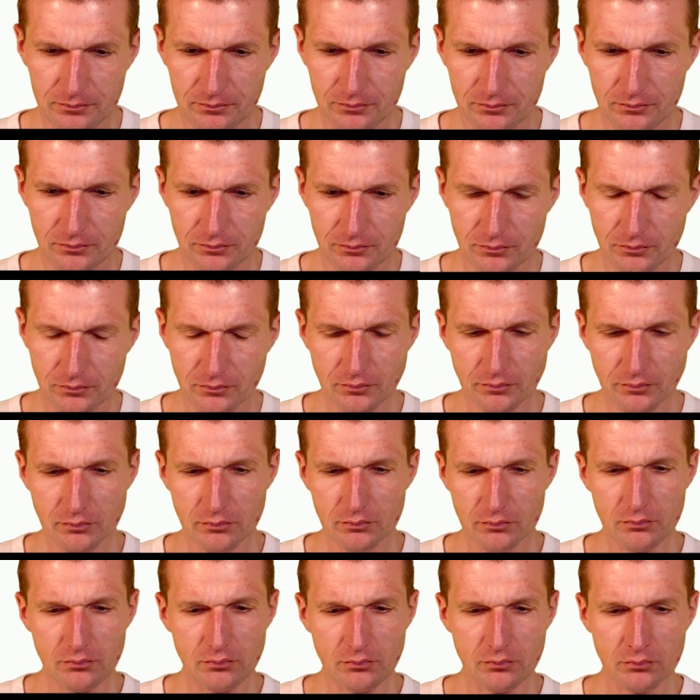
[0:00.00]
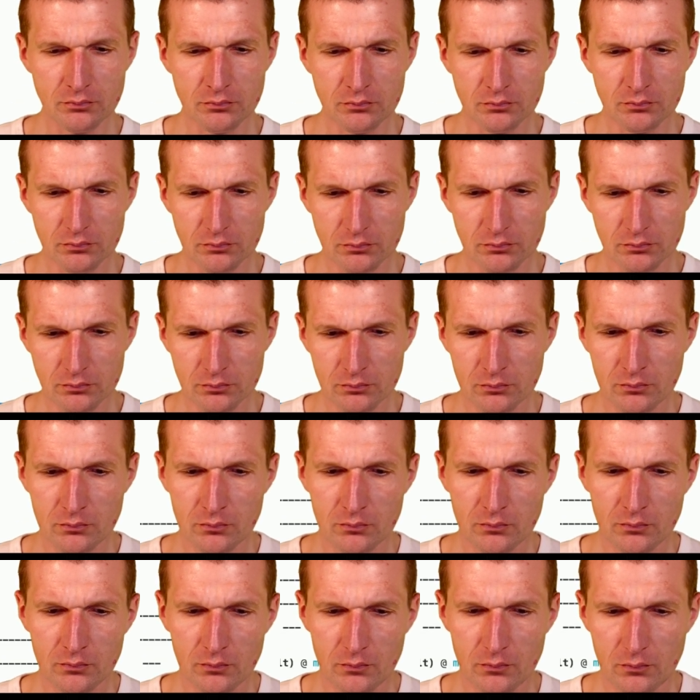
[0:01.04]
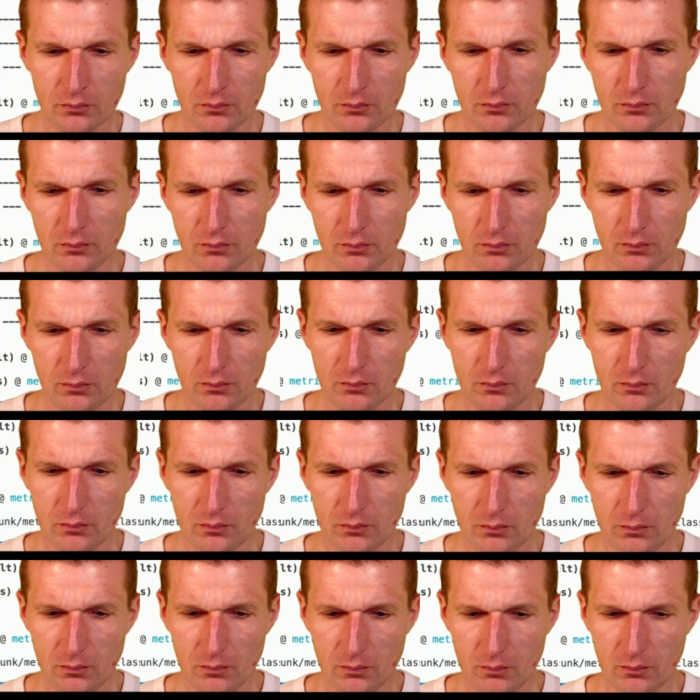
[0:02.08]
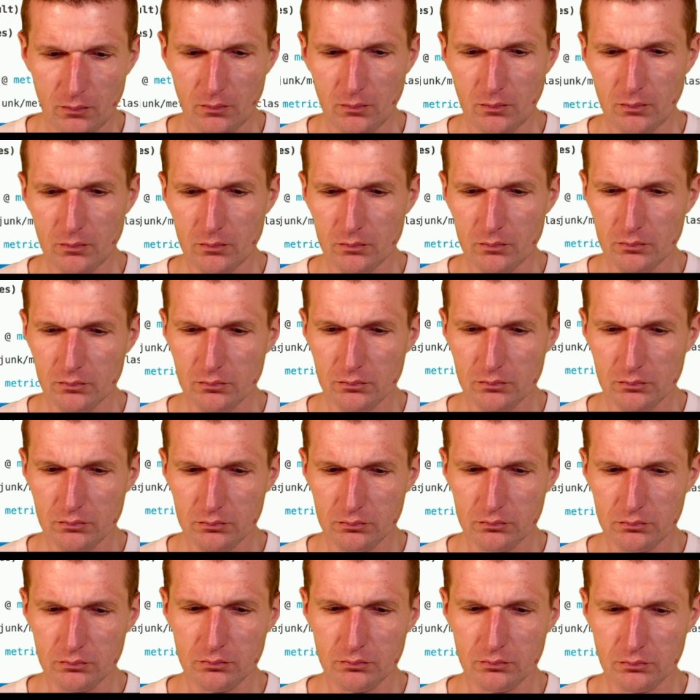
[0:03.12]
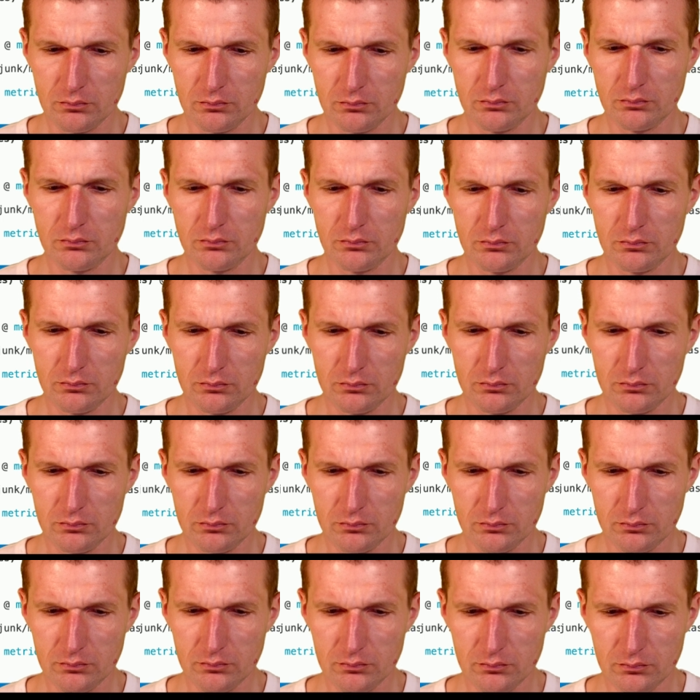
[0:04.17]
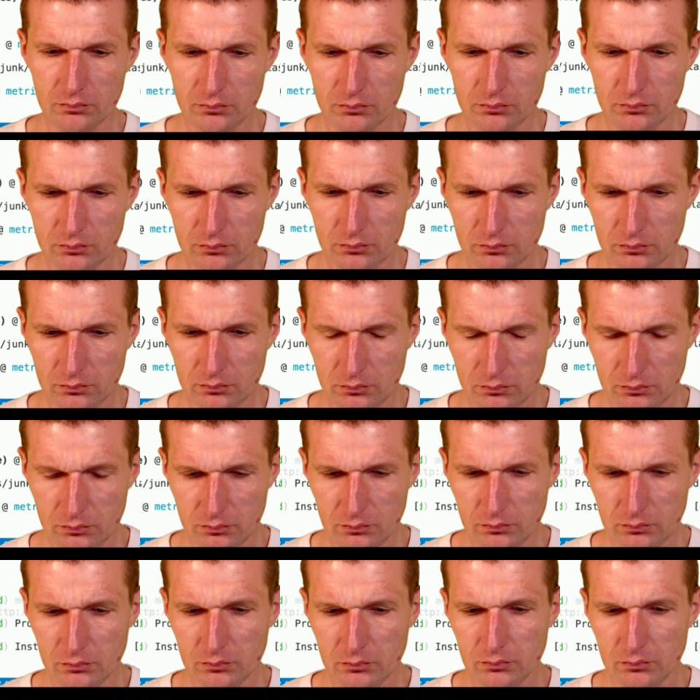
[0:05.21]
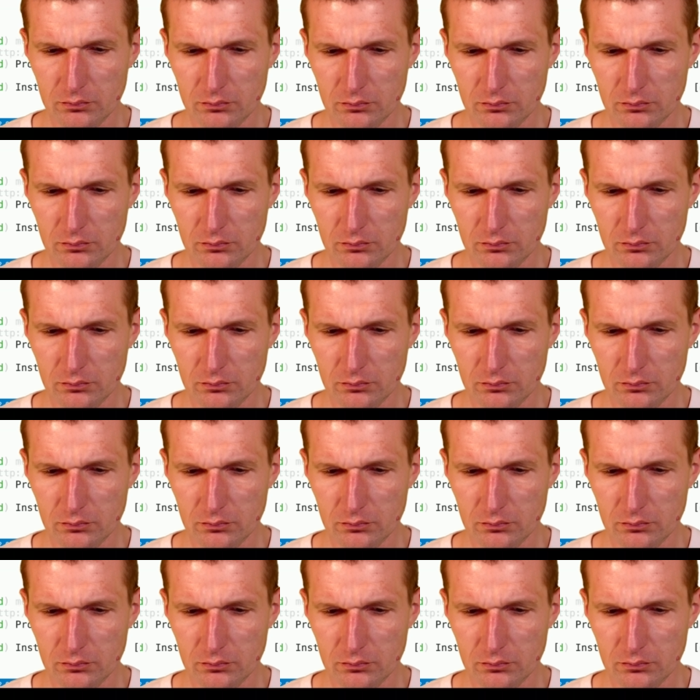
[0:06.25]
(no one is talking)